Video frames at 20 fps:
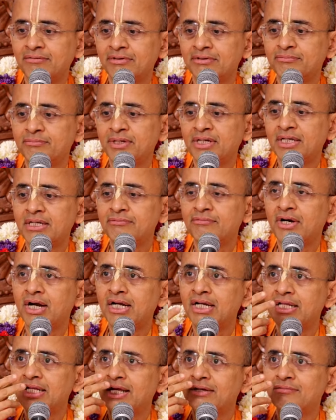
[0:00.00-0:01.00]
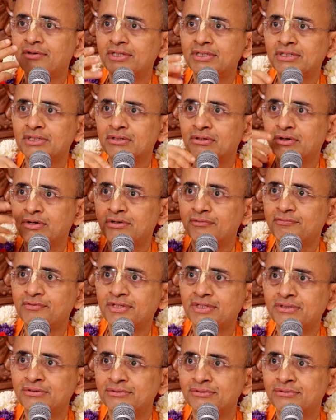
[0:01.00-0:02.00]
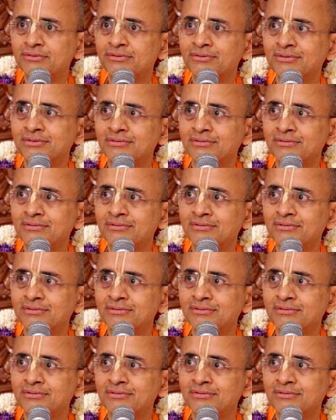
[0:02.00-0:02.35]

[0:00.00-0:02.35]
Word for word: And with my vani, I want to glorify you.